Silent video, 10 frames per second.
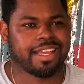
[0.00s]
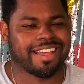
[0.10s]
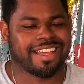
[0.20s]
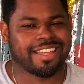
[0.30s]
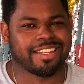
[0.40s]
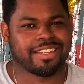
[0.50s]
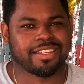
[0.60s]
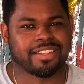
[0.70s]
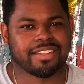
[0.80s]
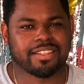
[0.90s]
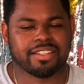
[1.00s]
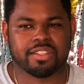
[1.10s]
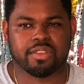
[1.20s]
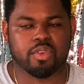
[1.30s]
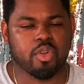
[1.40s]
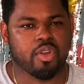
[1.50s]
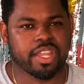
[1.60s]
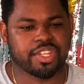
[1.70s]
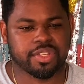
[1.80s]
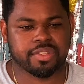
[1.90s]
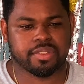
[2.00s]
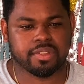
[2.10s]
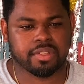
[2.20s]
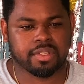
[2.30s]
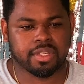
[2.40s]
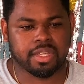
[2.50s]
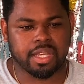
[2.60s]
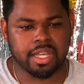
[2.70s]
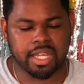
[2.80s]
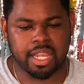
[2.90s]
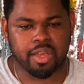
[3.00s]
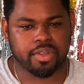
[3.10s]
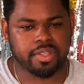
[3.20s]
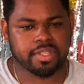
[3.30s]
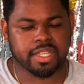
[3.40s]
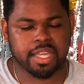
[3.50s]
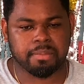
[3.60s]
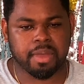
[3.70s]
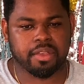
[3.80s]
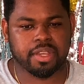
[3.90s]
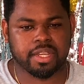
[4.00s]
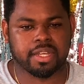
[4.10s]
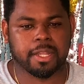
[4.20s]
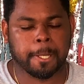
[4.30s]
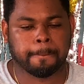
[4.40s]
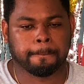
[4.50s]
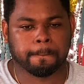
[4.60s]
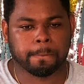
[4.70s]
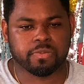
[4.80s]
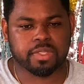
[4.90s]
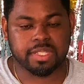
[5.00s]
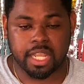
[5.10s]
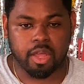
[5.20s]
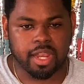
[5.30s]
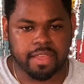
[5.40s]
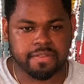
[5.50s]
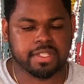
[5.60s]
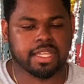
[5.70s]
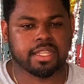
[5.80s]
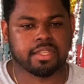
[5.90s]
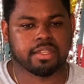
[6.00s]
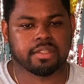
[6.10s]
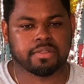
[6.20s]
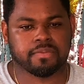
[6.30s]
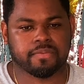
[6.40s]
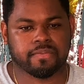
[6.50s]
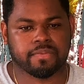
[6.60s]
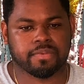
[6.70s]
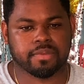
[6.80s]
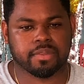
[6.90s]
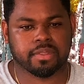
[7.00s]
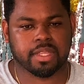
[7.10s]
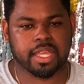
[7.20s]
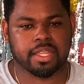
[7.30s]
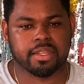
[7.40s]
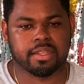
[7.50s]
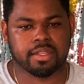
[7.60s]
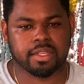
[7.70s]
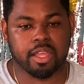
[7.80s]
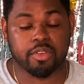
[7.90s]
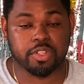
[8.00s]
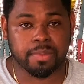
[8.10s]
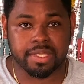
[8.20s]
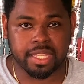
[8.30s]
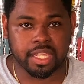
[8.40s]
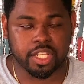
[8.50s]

And, you know, God had just allowed us to get married, to start our lives together, had allowed Shimmy to get a